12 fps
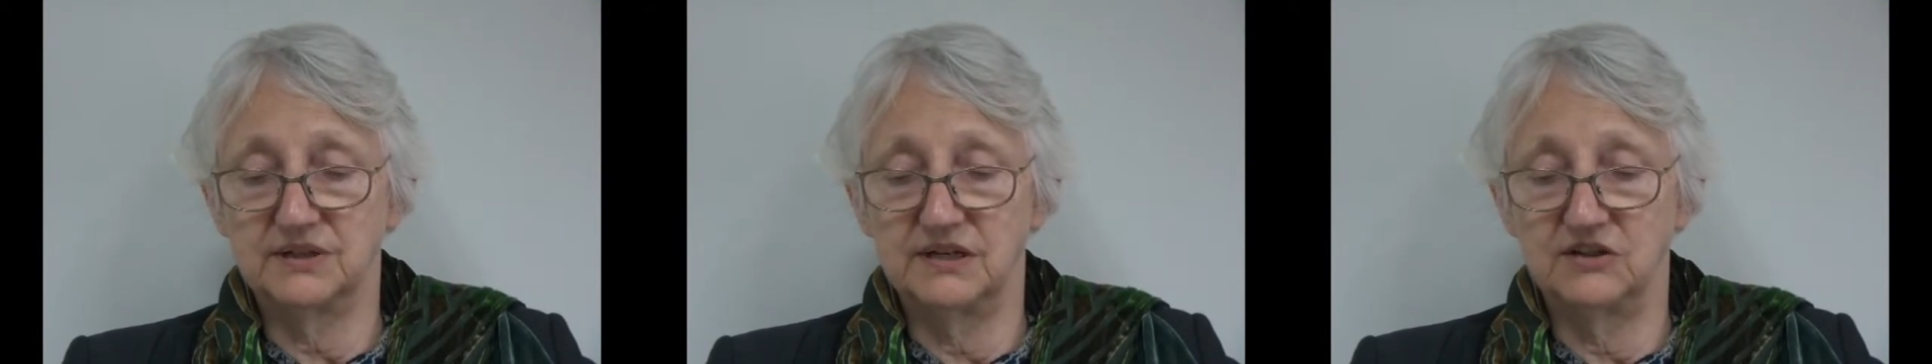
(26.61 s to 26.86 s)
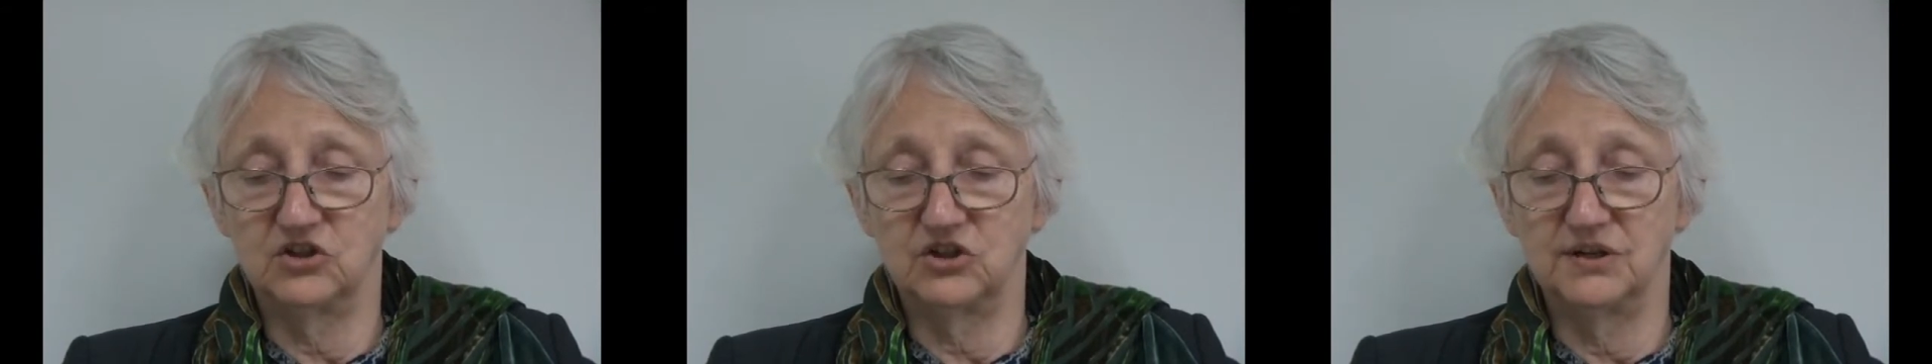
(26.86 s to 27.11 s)

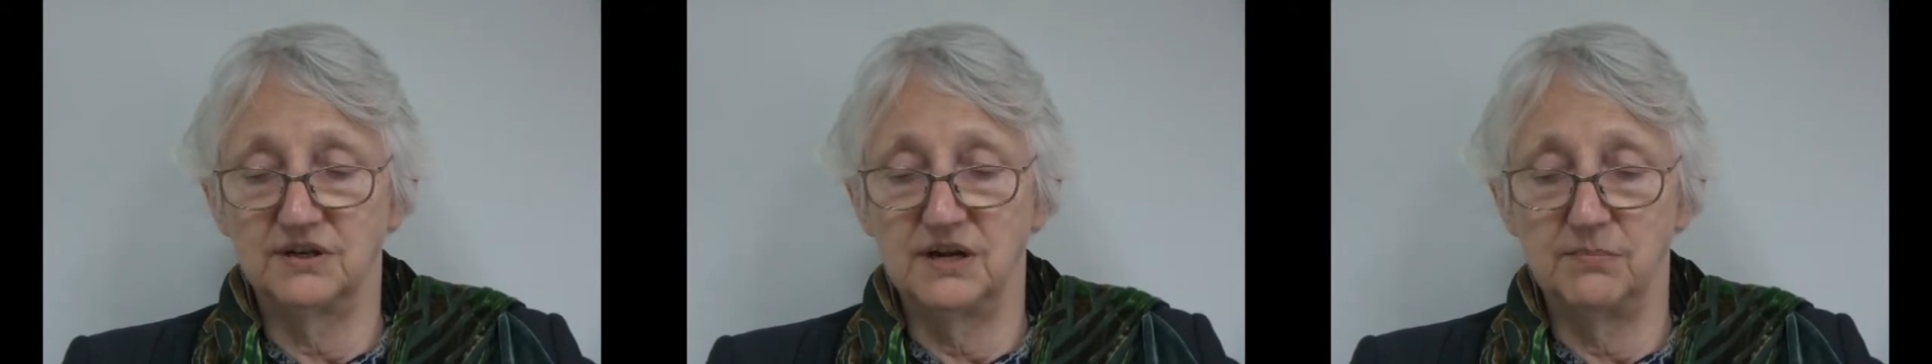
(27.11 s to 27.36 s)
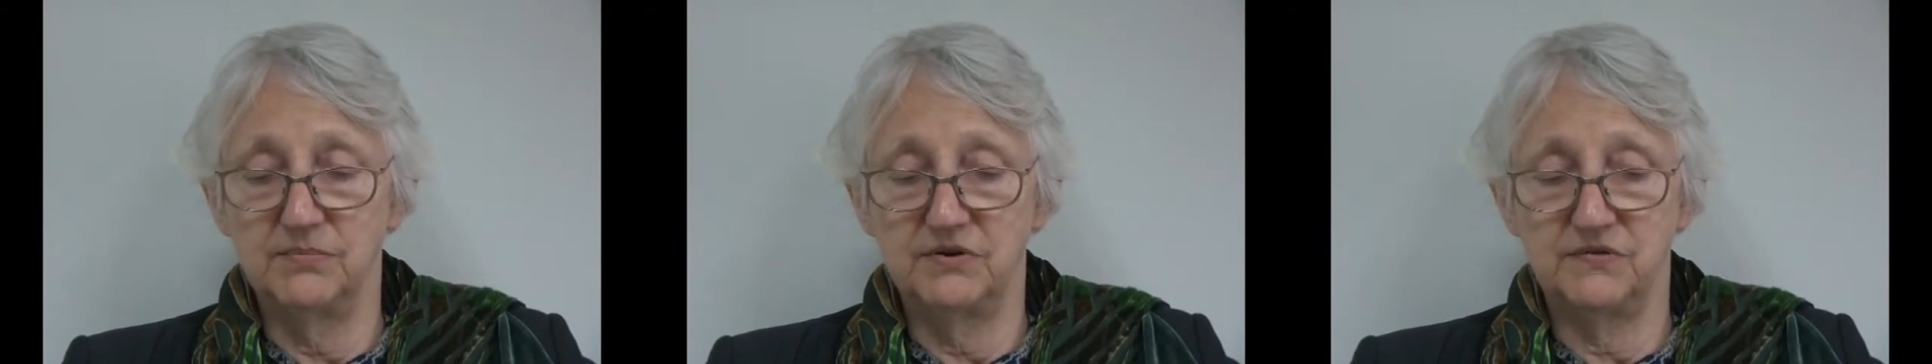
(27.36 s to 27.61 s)
attention a
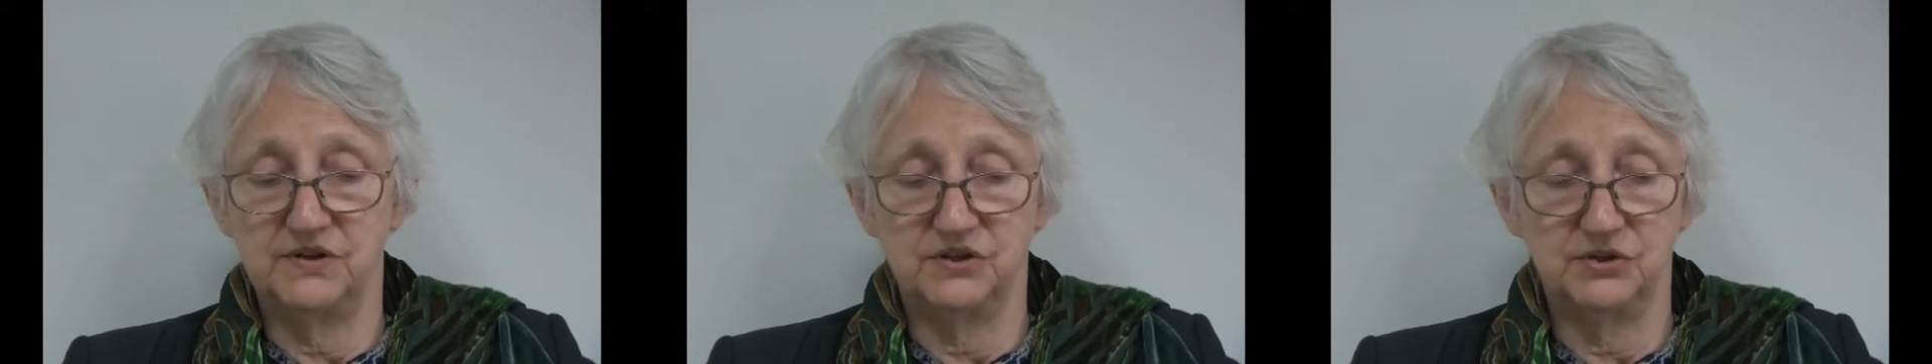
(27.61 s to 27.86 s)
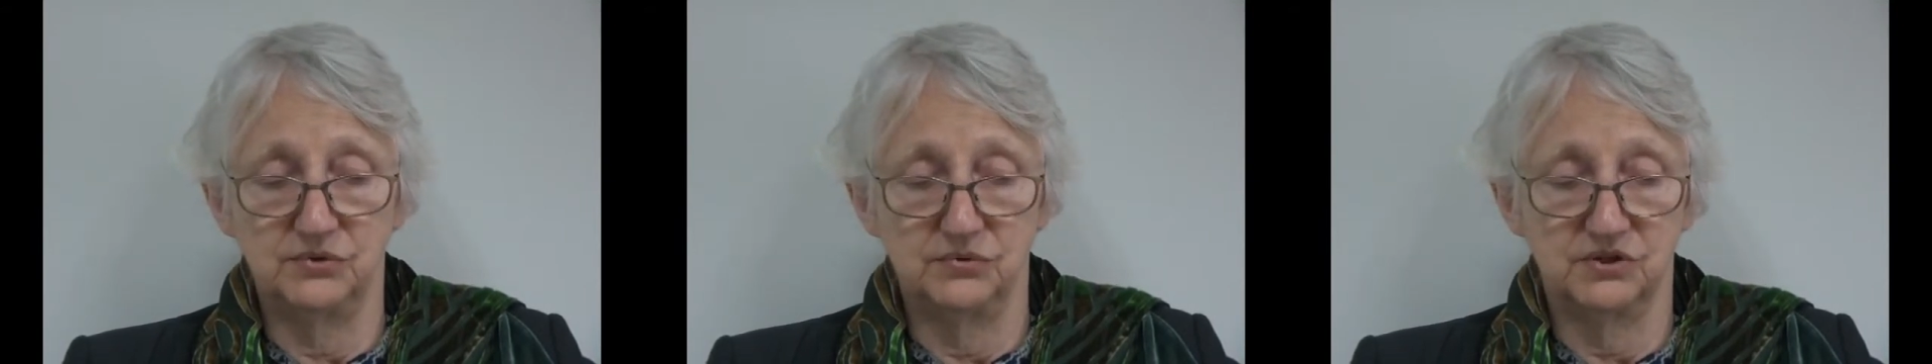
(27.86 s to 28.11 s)
number of
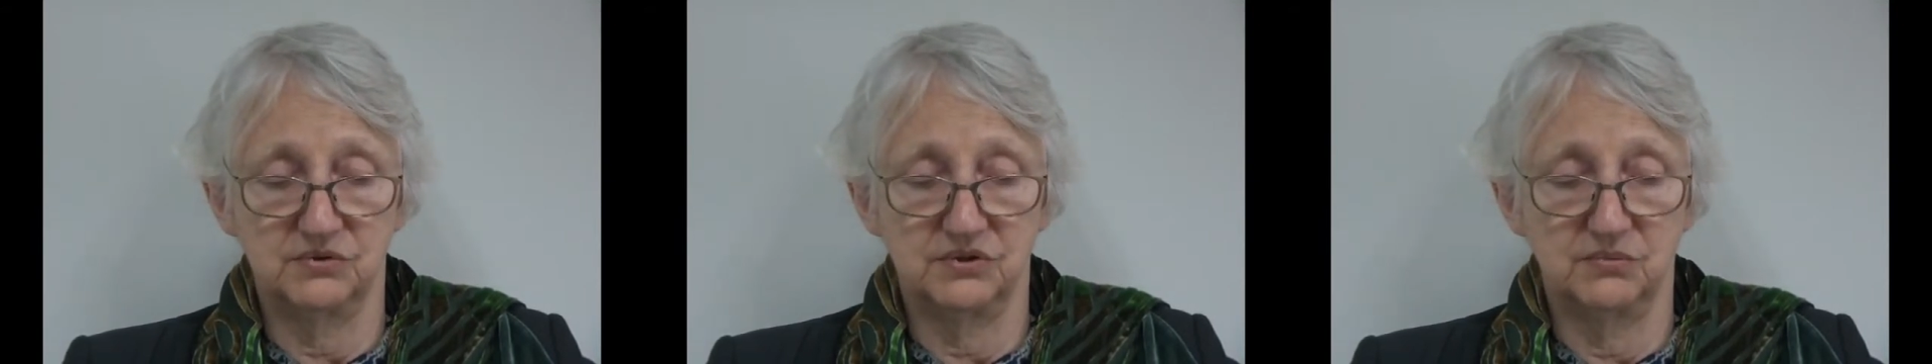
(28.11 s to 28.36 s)
issues